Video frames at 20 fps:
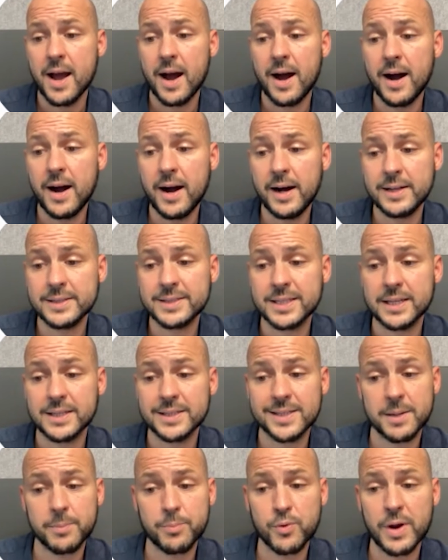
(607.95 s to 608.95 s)

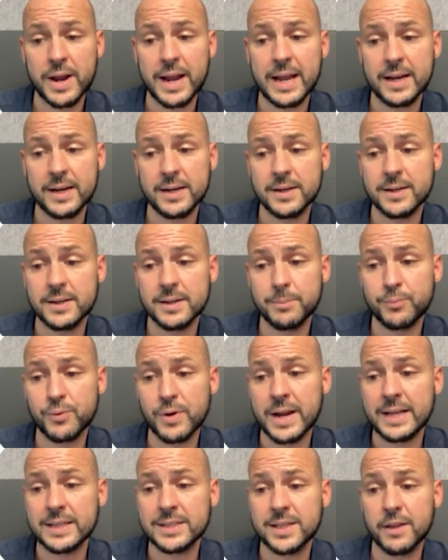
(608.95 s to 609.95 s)
to bring
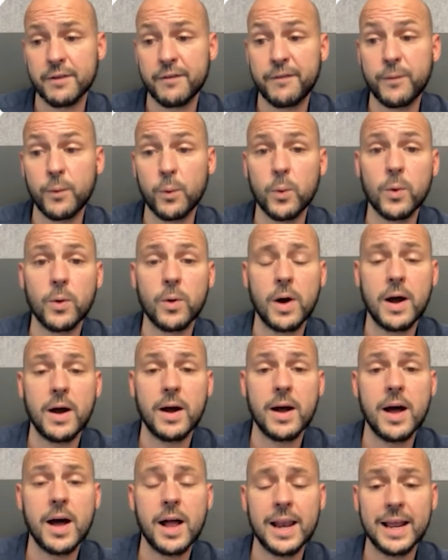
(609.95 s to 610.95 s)
it to the fore
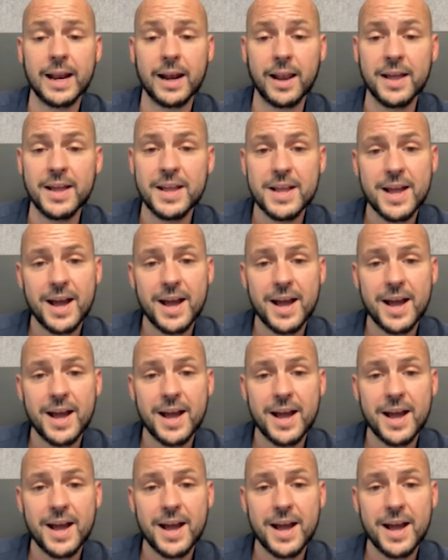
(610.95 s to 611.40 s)
a little.